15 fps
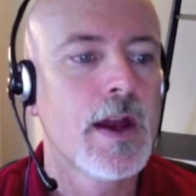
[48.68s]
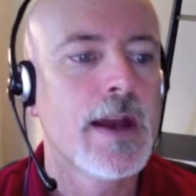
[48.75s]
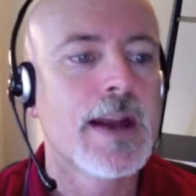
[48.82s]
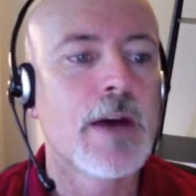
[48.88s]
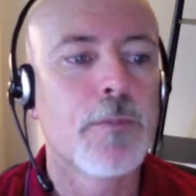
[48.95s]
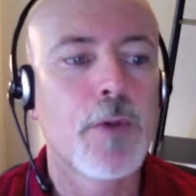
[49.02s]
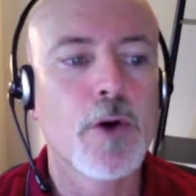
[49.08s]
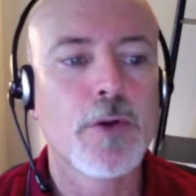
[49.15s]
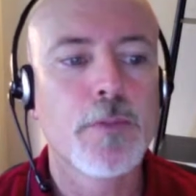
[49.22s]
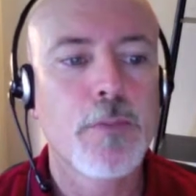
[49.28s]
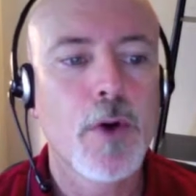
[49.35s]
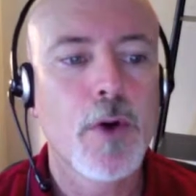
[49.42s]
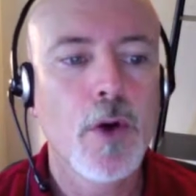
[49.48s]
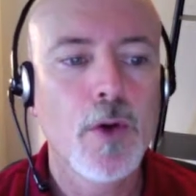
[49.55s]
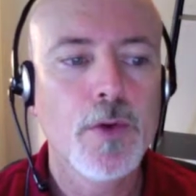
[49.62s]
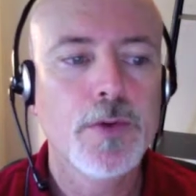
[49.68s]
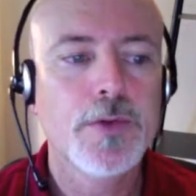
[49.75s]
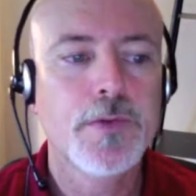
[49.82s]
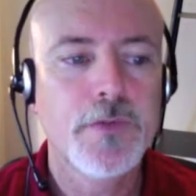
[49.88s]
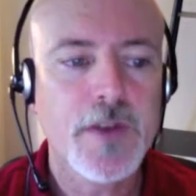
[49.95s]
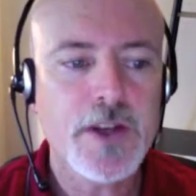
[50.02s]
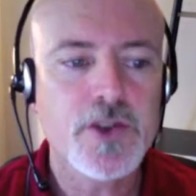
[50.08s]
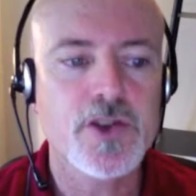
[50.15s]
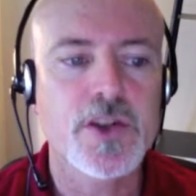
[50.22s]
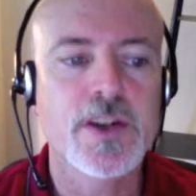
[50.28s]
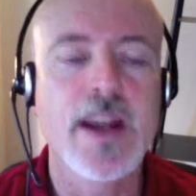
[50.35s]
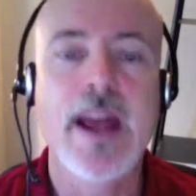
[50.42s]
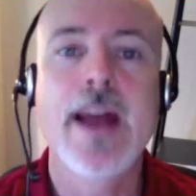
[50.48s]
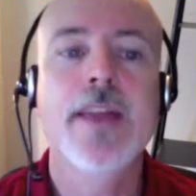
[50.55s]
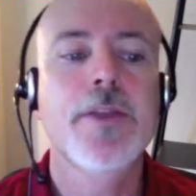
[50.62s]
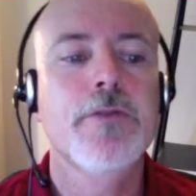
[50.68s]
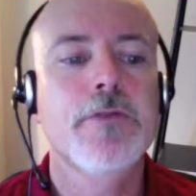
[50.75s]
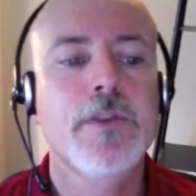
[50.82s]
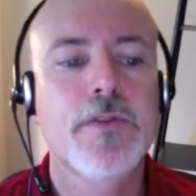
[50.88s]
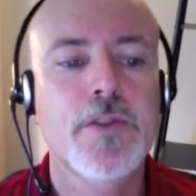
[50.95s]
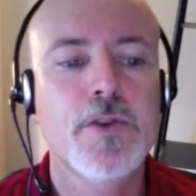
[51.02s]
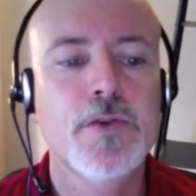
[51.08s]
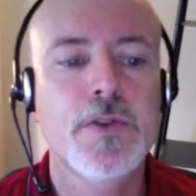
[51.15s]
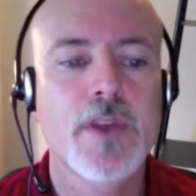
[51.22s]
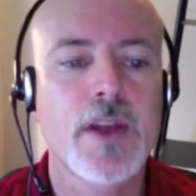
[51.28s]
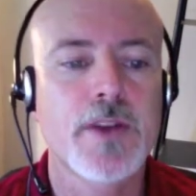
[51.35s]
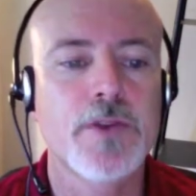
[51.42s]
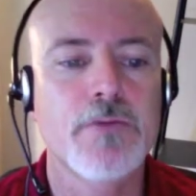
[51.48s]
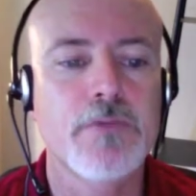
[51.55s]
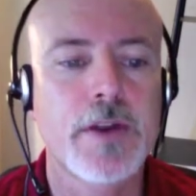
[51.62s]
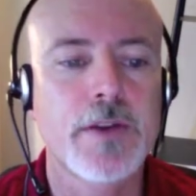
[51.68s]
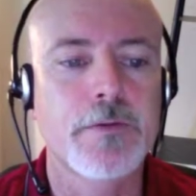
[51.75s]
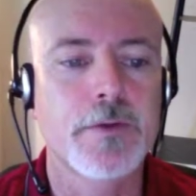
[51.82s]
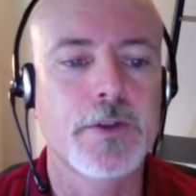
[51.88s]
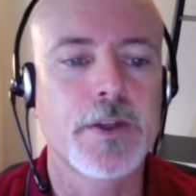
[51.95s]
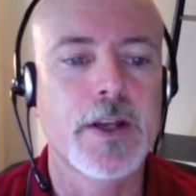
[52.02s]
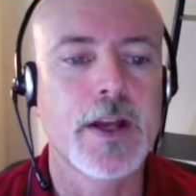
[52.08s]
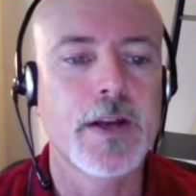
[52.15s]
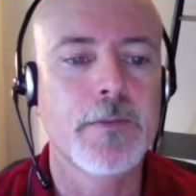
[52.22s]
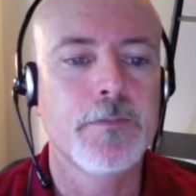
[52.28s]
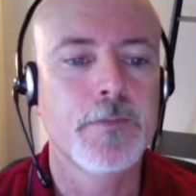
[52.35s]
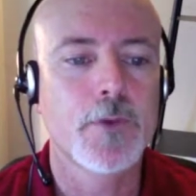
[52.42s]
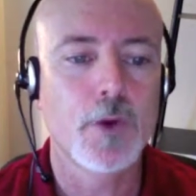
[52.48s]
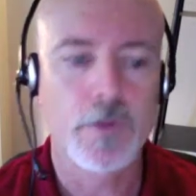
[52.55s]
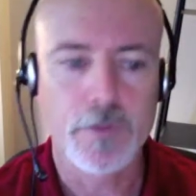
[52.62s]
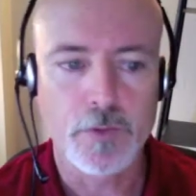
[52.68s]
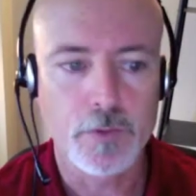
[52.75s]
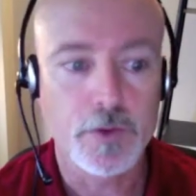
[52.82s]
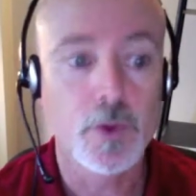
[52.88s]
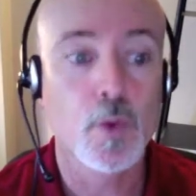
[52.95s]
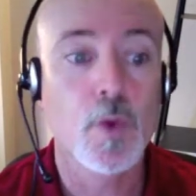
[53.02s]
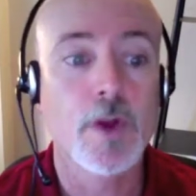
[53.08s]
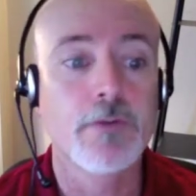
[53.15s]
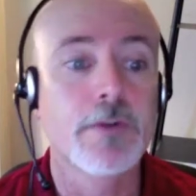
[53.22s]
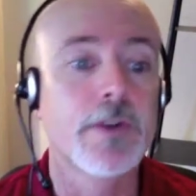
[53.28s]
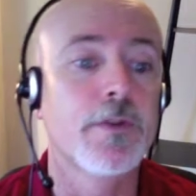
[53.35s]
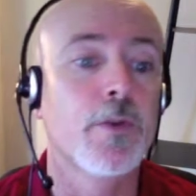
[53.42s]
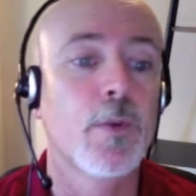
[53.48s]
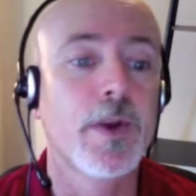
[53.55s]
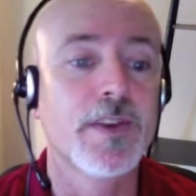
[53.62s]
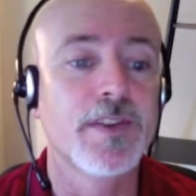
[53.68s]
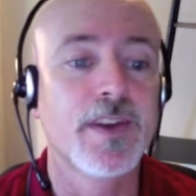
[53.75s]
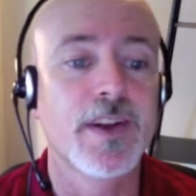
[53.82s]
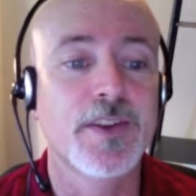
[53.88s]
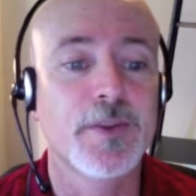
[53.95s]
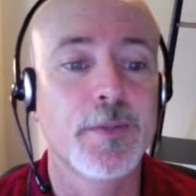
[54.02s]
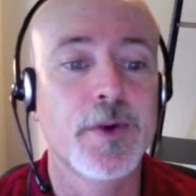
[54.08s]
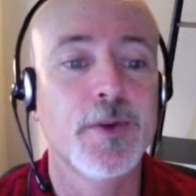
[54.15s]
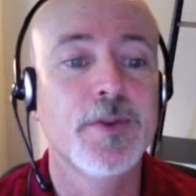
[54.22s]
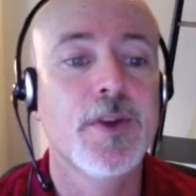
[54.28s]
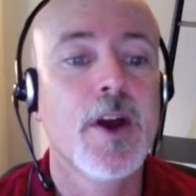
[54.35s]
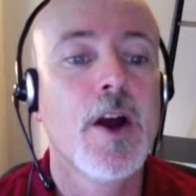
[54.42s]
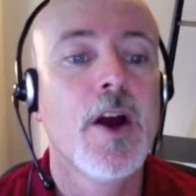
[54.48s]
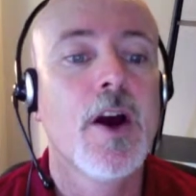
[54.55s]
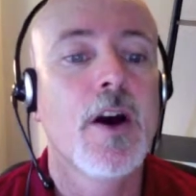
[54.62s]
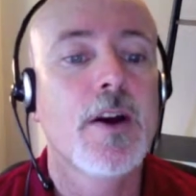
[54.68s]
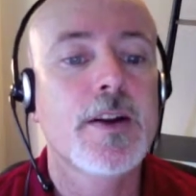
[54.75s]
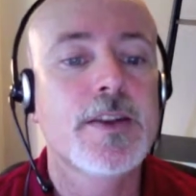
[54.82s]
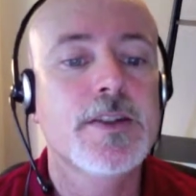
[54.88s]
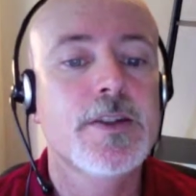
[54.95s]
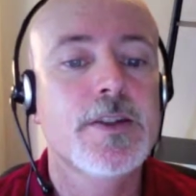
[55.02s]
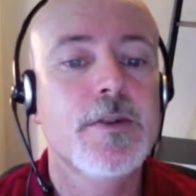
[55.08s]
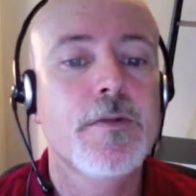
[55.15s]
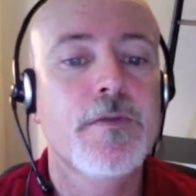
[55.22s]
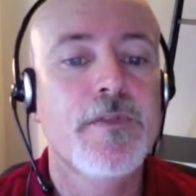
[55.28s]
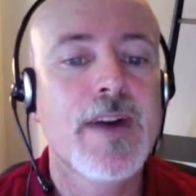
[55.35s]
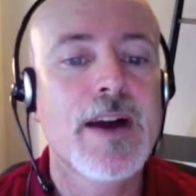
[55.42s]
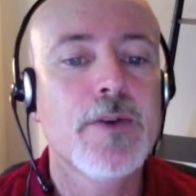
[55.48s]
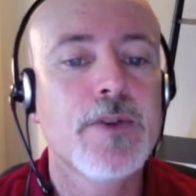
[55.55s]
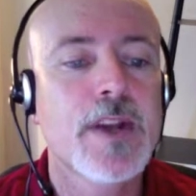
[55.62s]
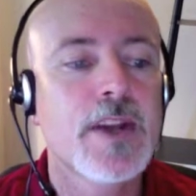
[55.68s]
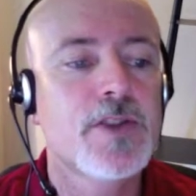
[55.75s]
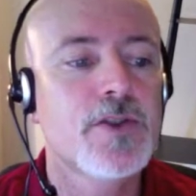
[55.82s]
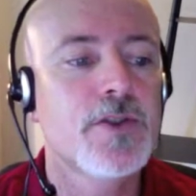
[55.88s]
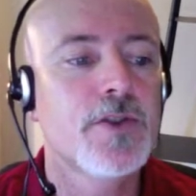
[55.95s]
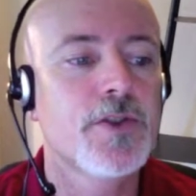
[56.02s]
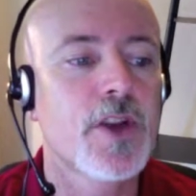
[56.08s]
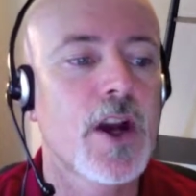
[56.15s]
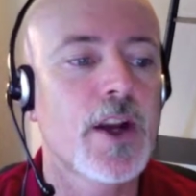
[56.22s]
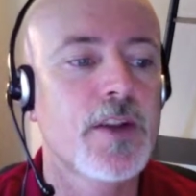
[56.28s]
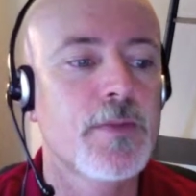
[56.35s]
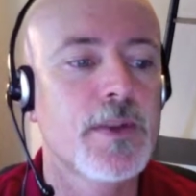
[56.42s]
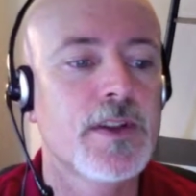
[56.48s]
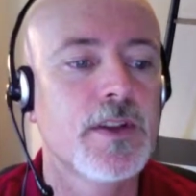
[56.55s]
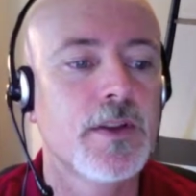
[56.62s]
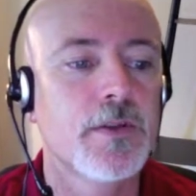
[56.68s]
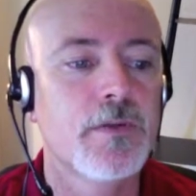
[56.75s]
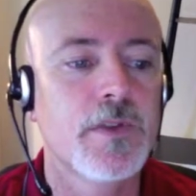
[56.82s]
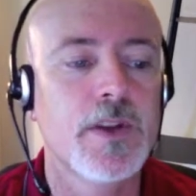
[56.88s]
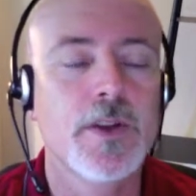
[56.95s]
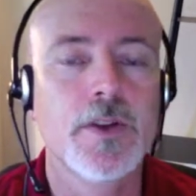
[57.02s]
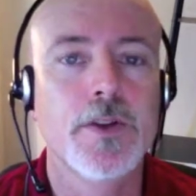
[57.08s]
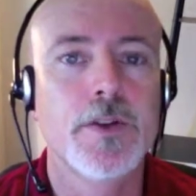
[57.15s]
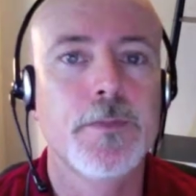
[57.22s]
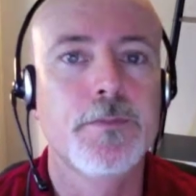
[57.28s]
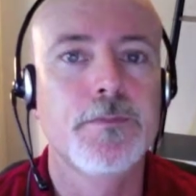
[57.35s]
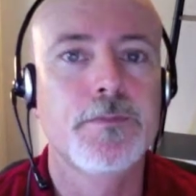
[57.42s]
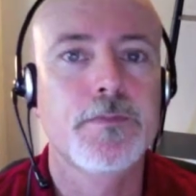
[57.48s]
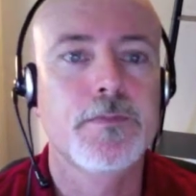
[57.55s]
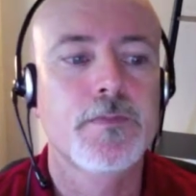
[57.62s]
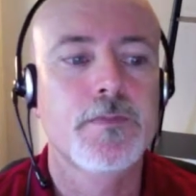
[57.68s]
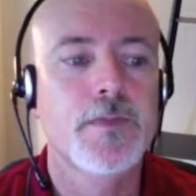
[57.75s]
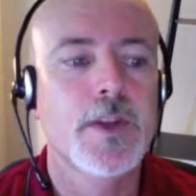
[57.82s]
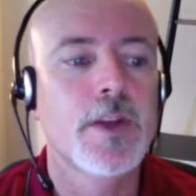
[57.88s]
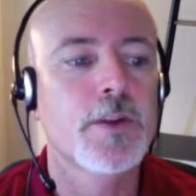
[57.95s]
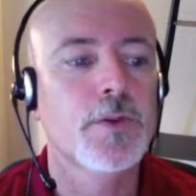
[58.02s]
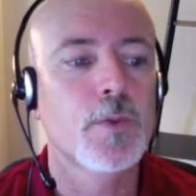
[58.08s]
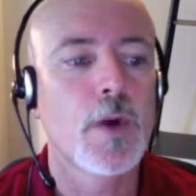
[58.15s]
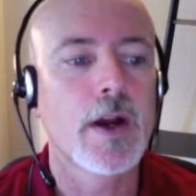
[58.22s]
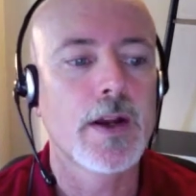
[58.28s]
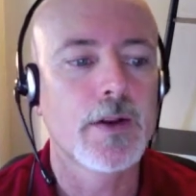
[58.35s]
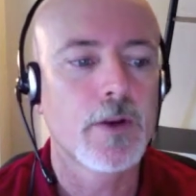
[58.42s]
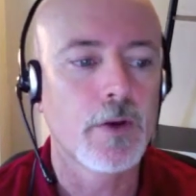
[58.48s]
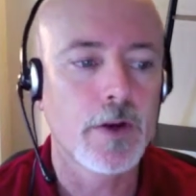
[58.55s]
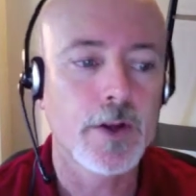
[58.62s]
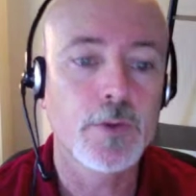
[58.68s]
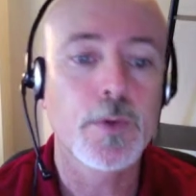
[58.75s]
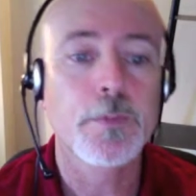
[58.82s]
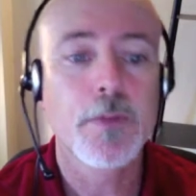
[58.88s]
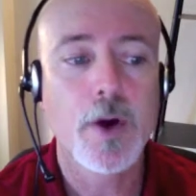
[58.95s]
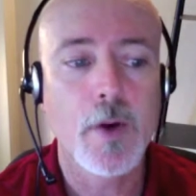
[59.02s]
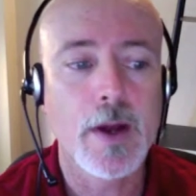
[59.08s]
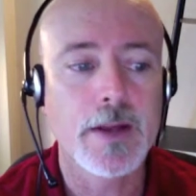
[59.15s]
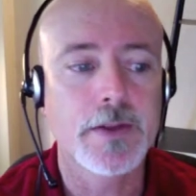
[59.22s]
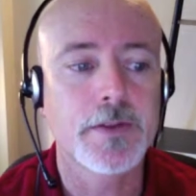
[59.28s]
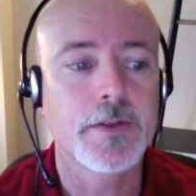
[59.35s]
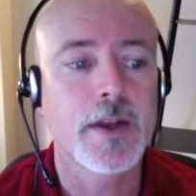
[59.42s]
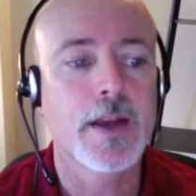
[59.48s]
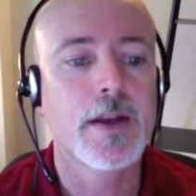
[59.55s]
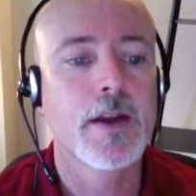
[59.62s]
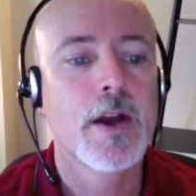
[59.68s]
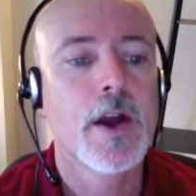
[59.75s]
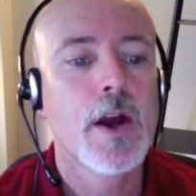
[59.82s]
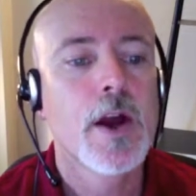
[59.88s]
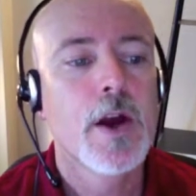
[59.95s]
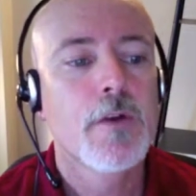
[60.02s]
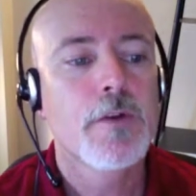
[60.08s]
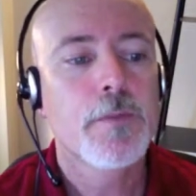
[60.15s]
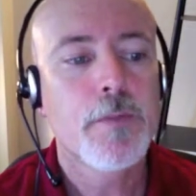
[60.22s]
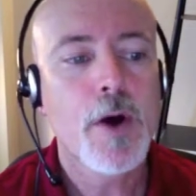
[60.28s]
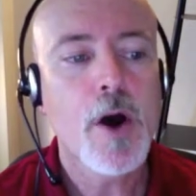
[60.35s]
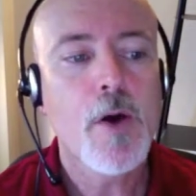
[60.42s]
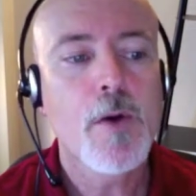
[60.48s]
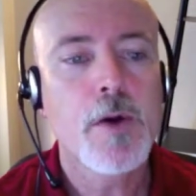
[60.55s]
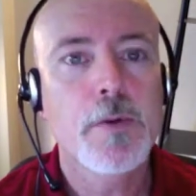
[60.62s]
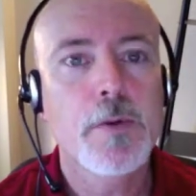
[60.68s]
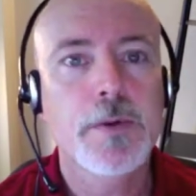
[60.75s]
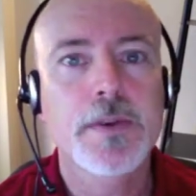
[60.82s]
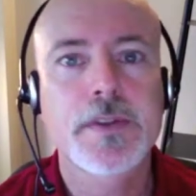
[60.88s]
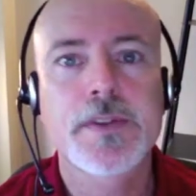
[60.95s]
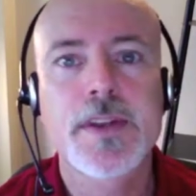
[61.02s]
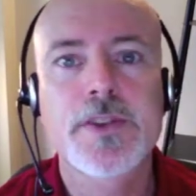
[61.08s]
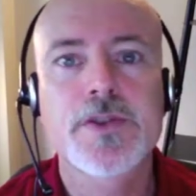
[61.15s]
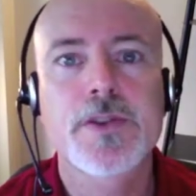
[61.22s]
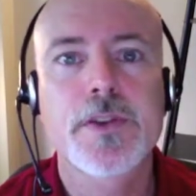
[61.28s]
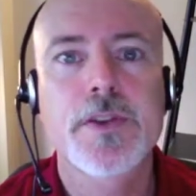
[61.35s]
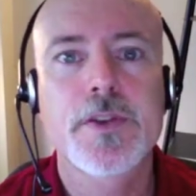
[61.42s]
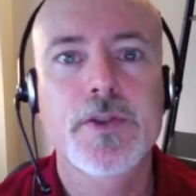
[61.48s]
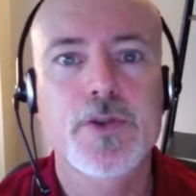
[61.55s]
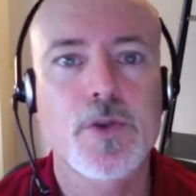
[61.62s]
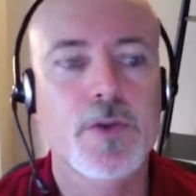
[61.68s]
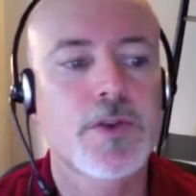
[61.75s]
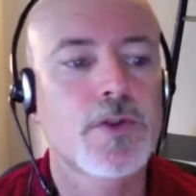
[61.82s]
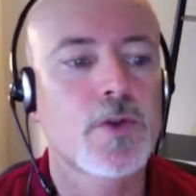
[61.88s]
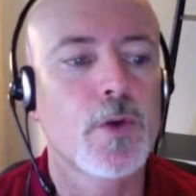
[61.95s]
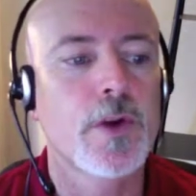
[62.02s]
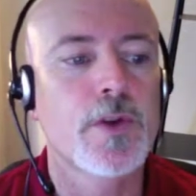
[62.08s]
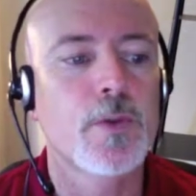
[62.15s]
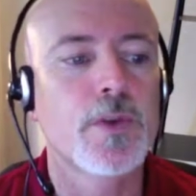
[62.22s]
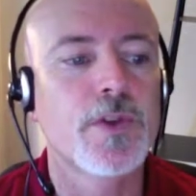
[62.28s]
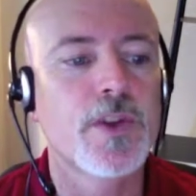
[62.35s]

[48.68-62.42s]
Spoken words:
Now, both Poe's fiction and the review that you read for today, or you will read for Wednesday, I suppose, are considered foundational documents in the field. Here's why, or here's what Poe had to say. For Poe, what was essential in the short story was the